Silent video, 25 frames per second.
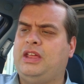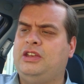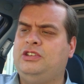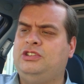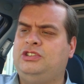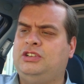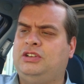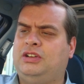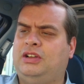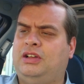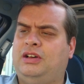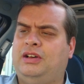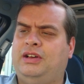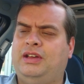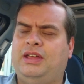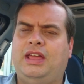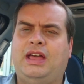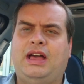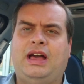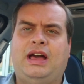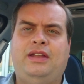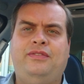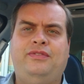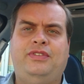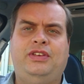in
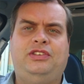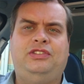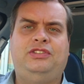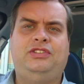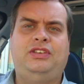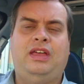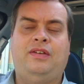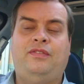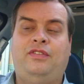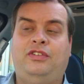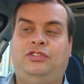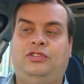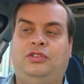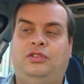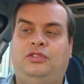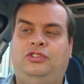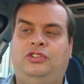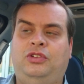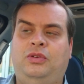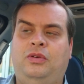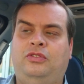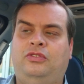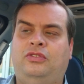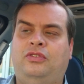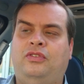July, and this year they sold
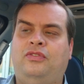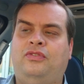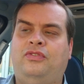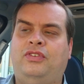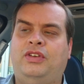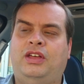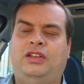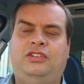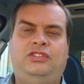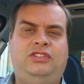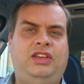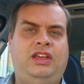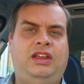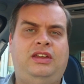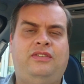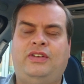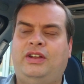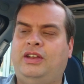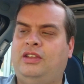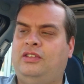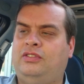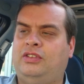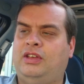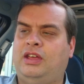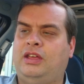213.
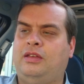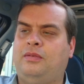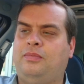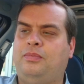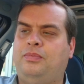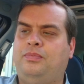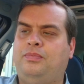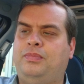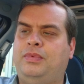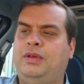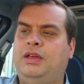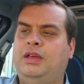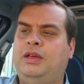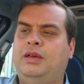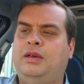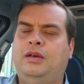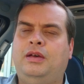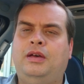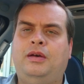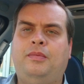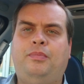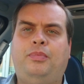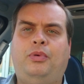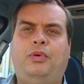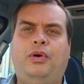That is a
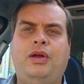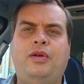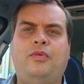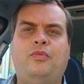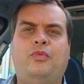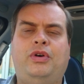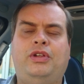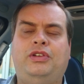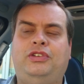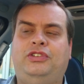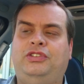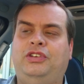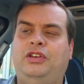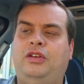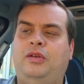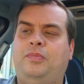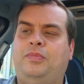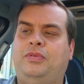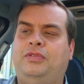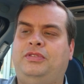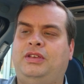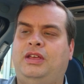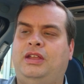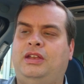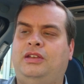
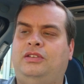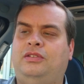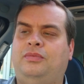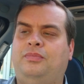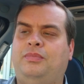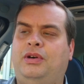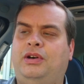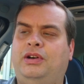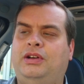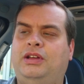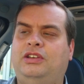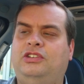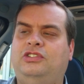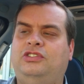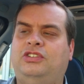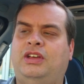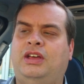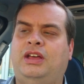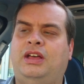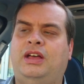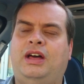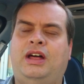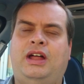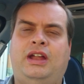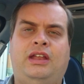0.12% market
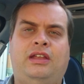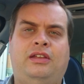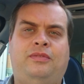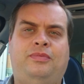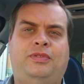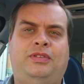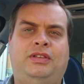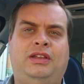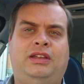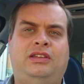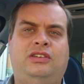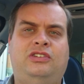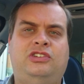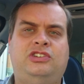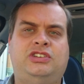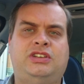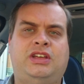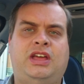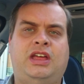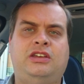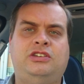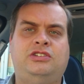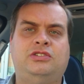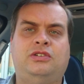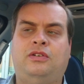share and a percentage
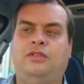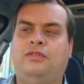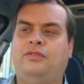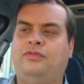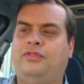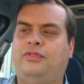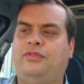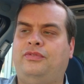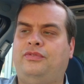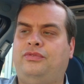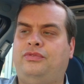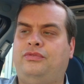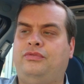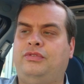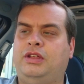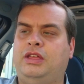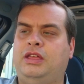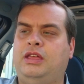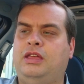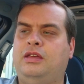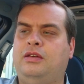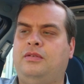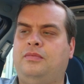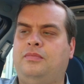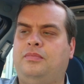change of
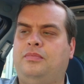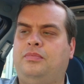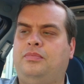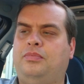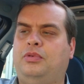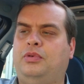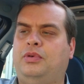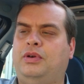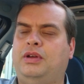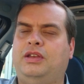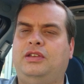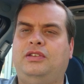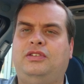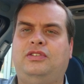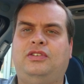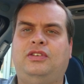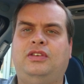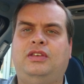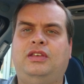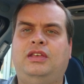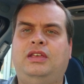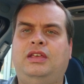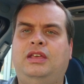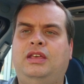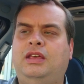
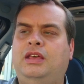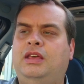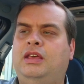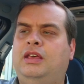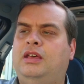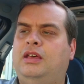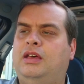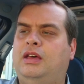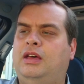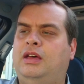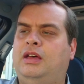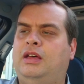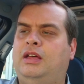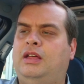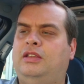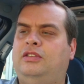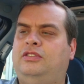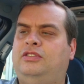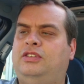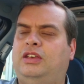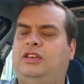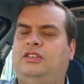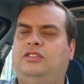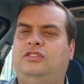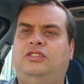
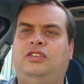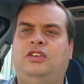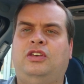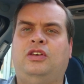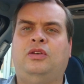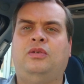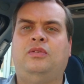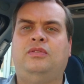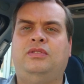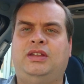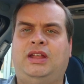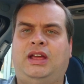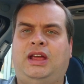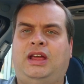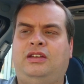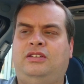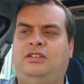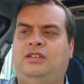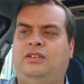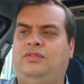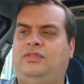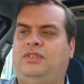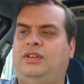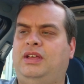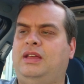3.62
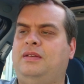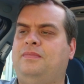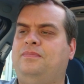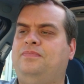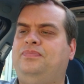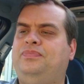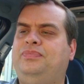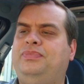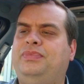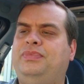negatively.